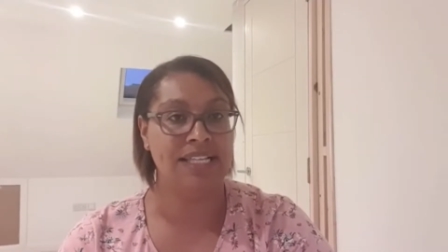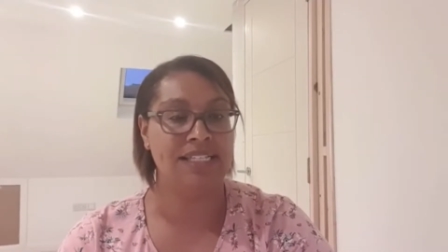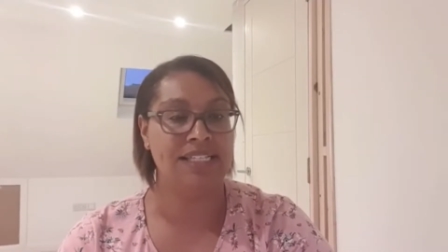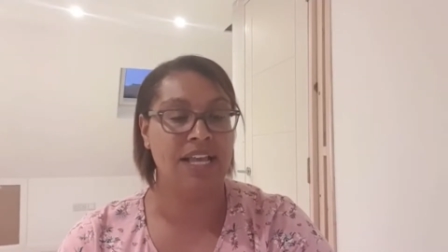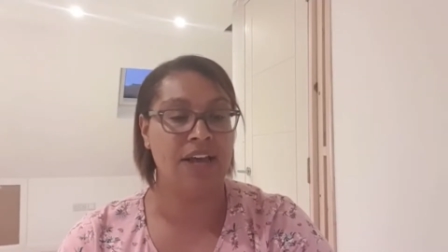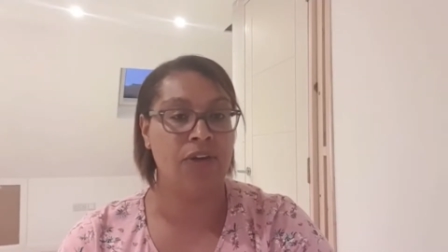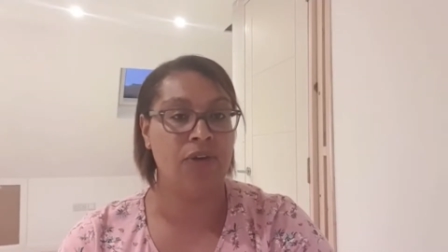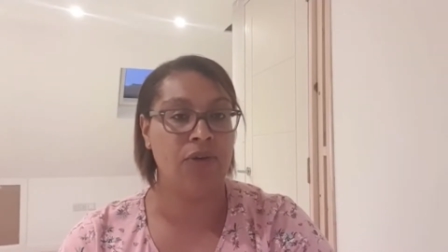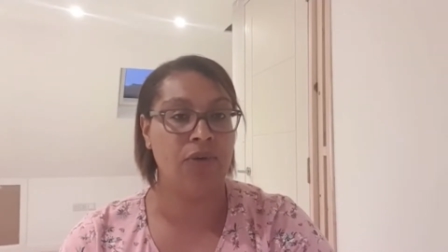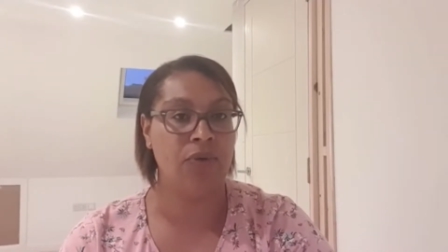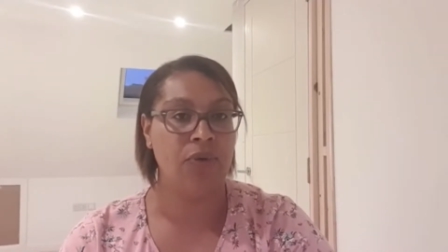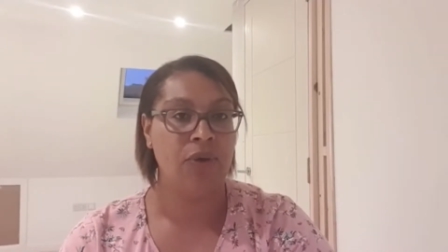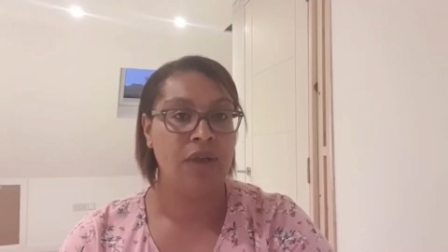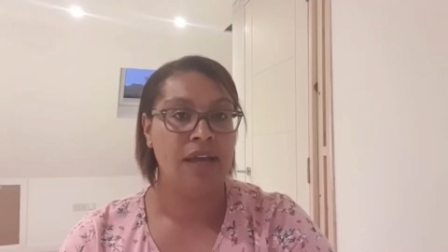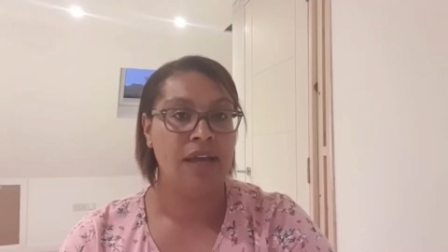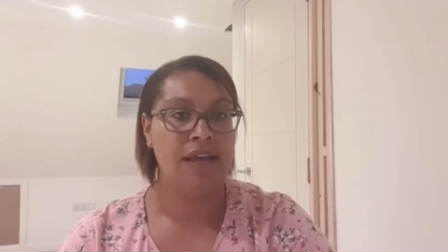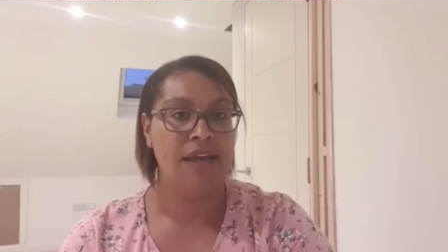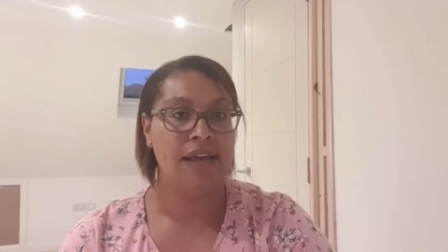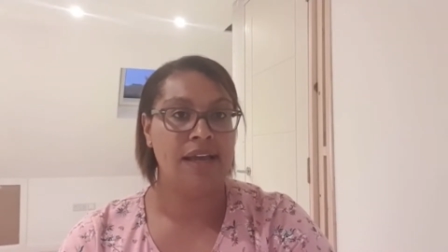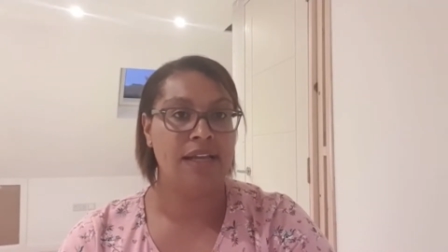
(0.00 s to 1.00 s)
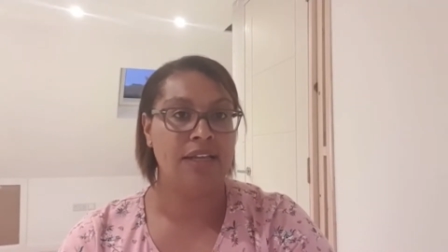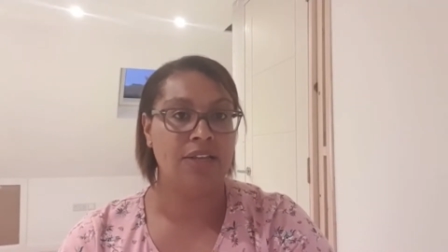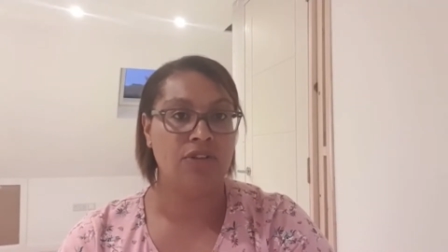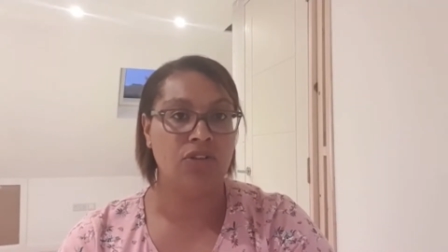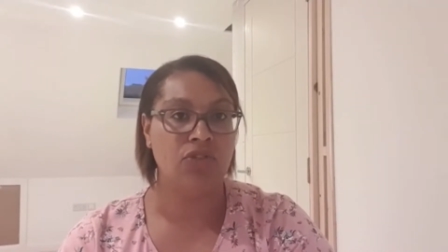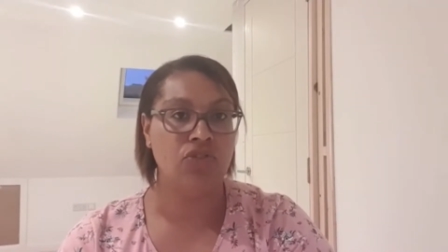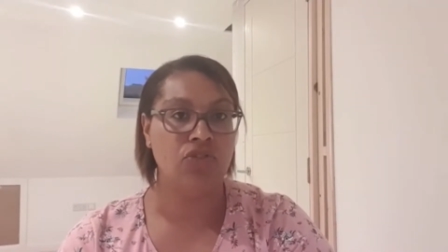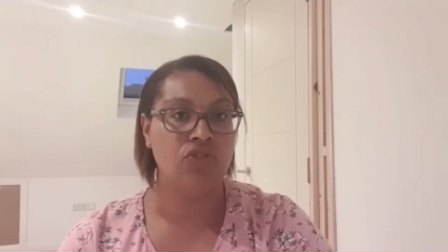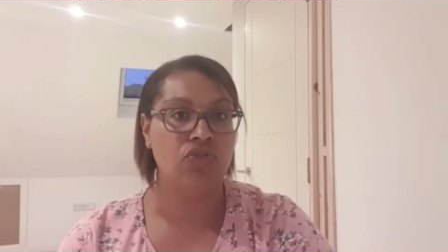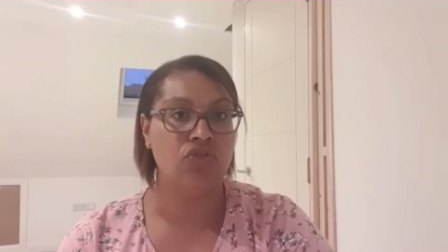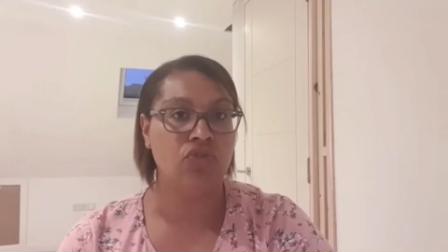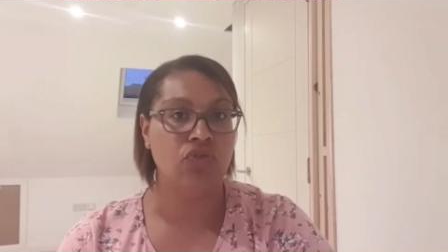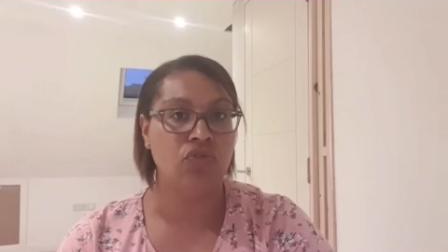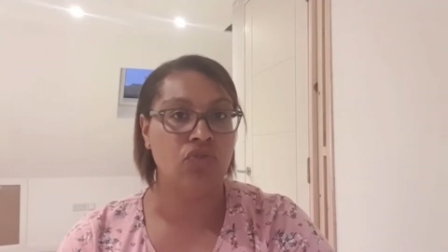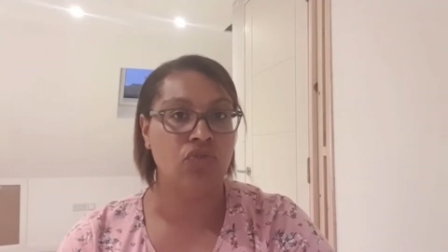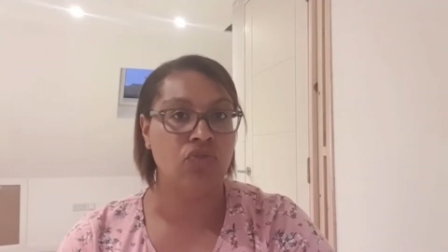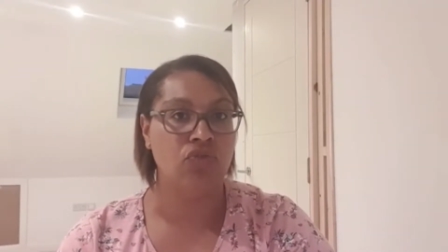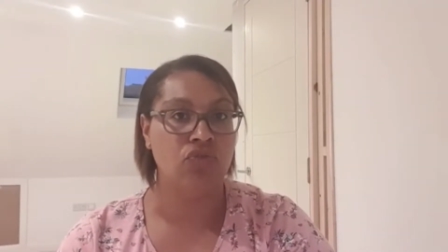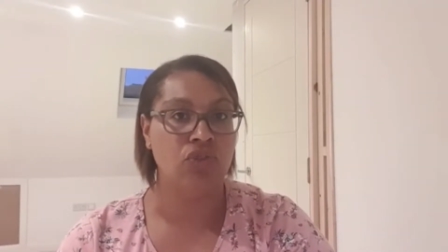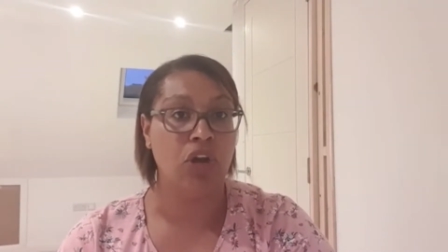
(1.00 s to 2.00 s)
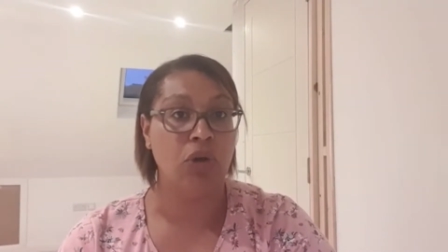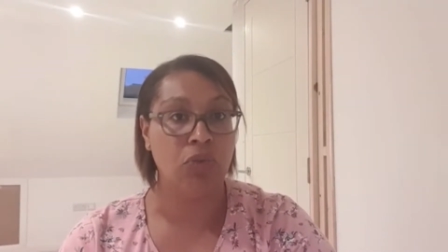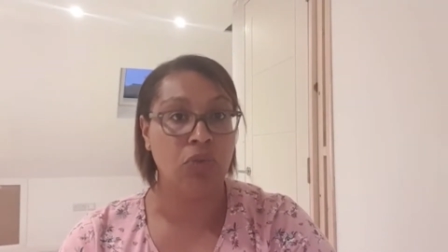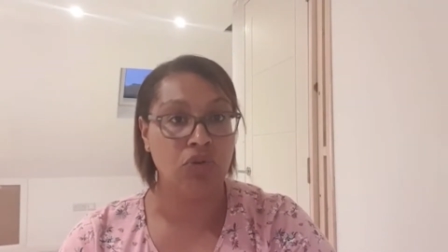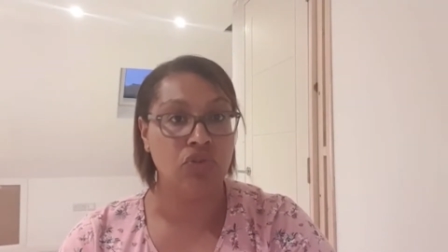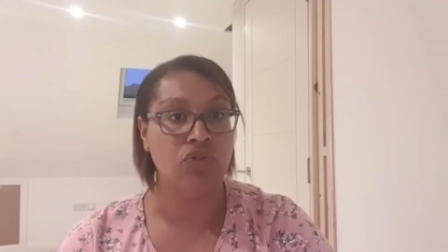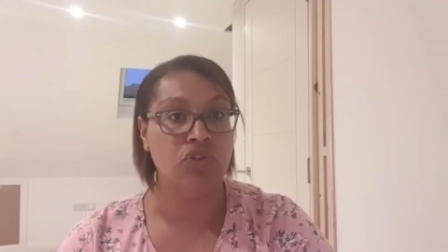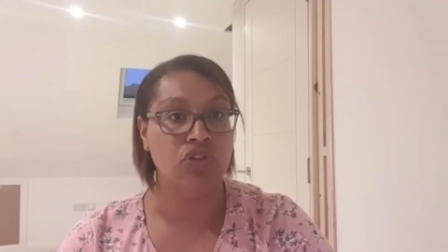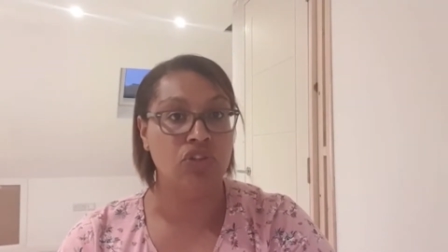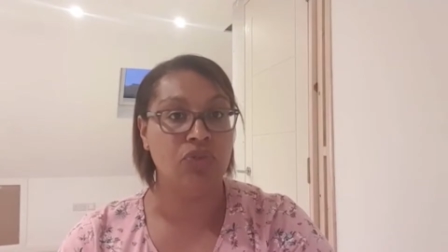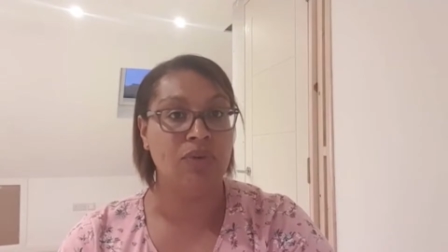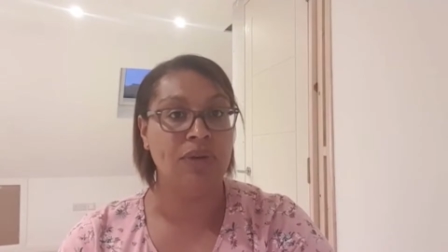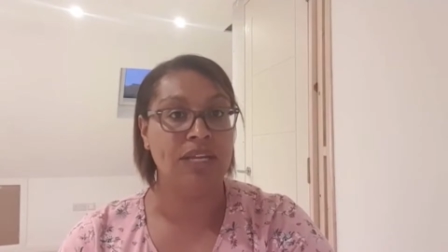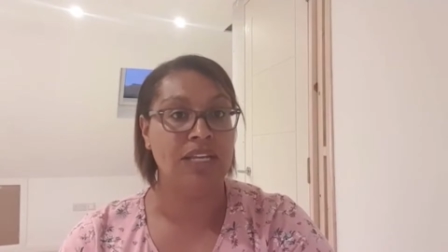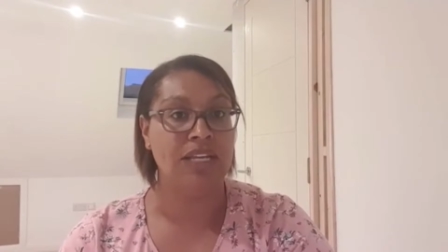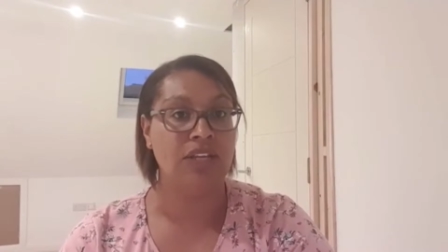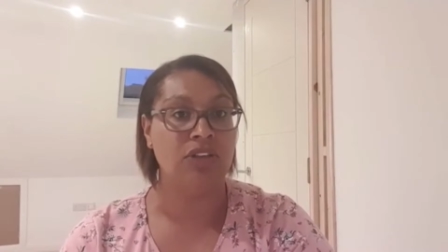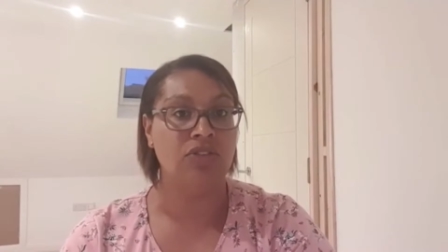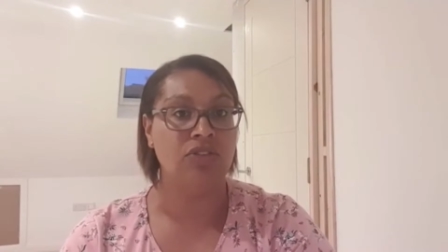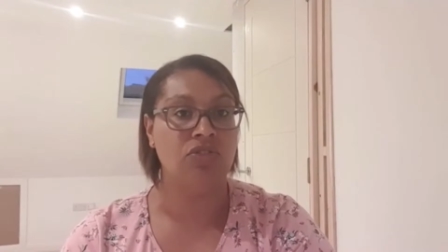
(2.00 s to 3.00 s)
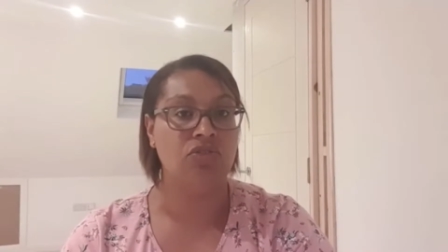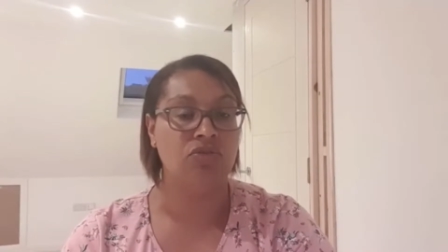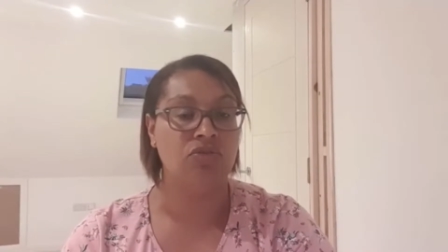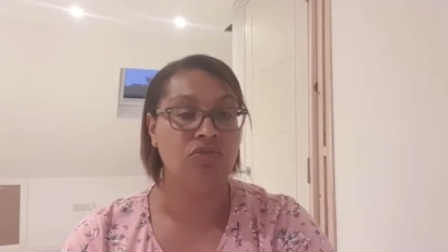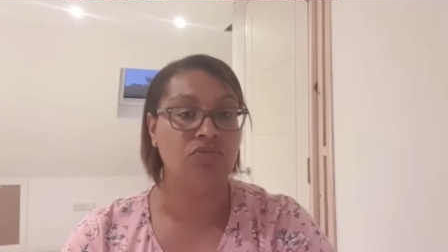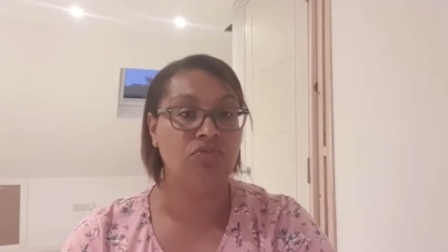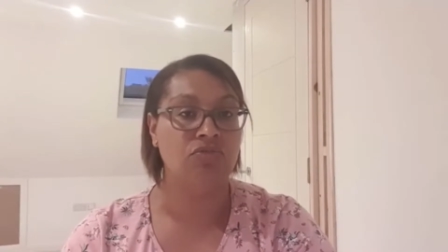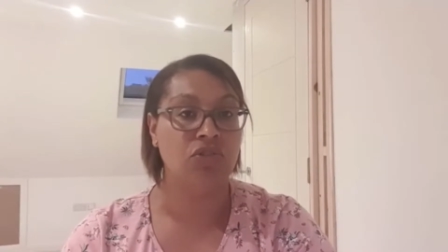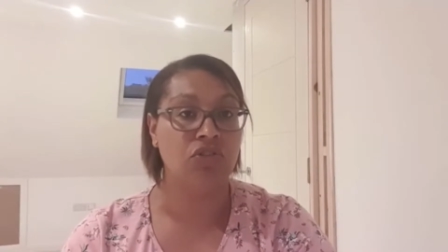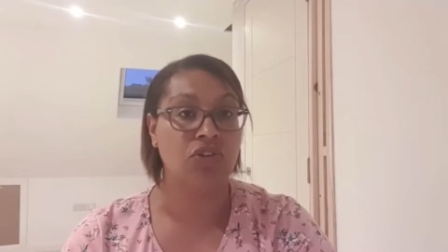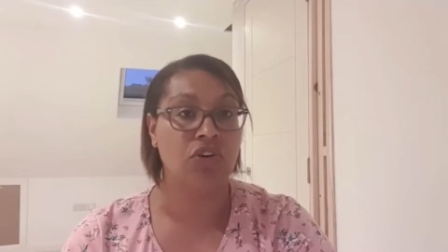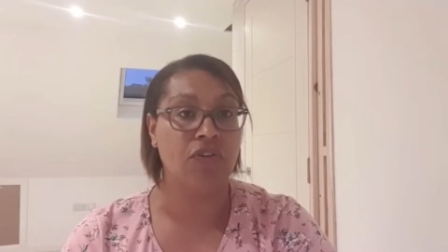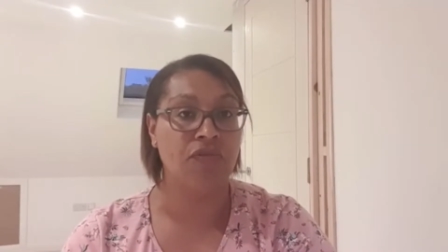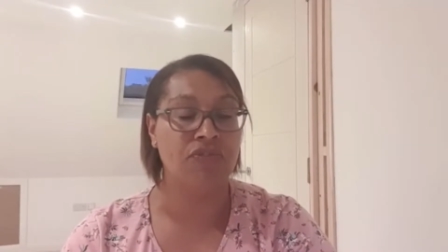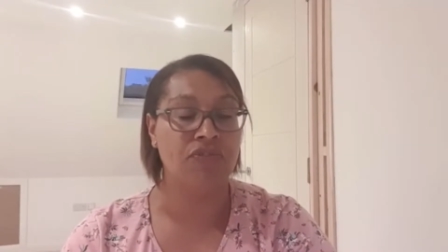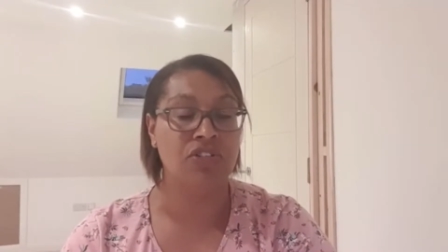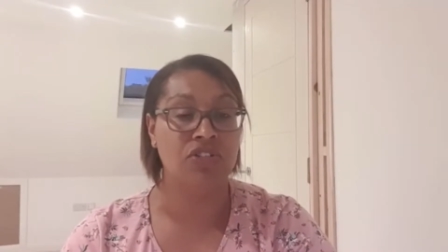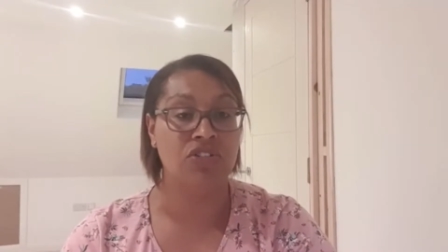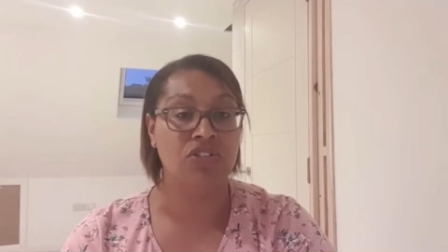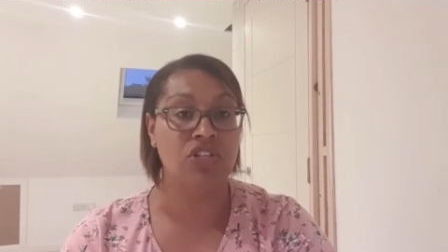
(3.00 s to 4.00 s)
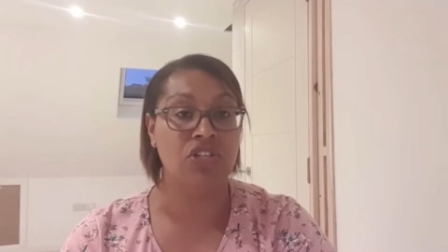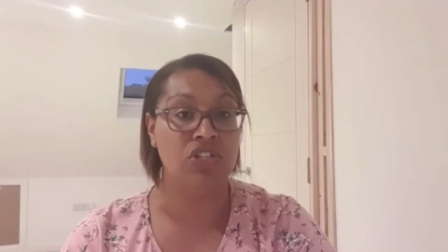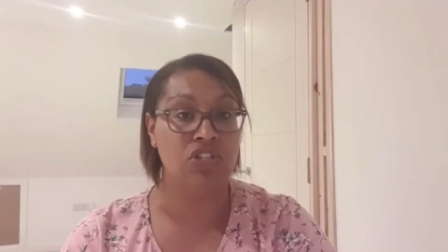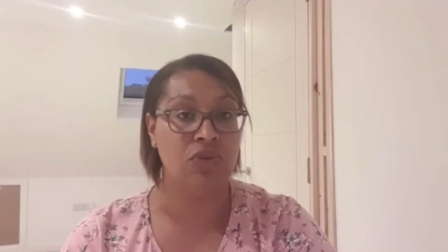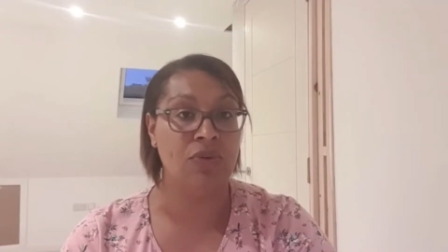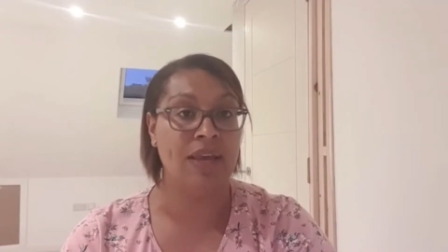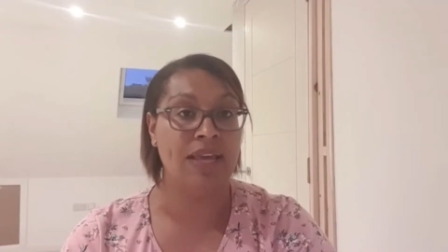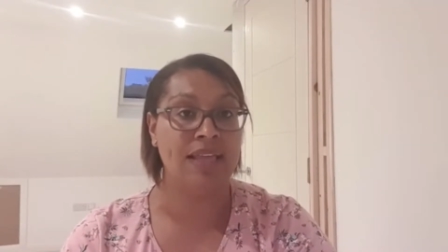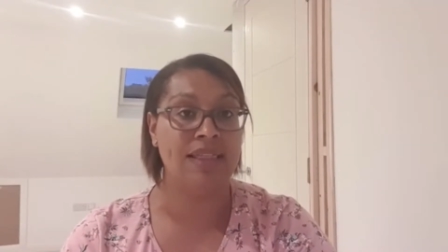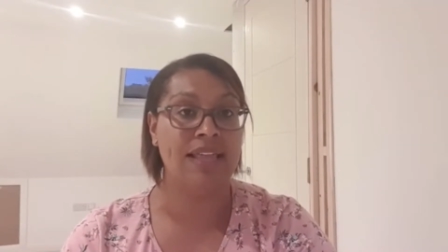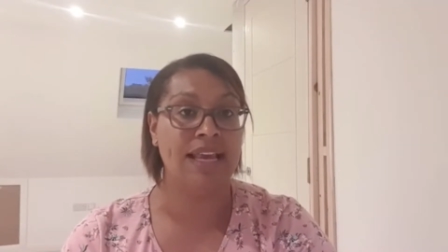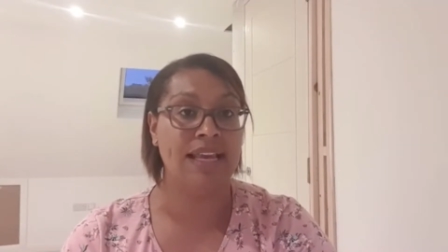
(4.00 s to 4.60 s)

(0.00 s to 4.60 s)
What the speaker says: So as long as you know what you're doing and you're confident to do it,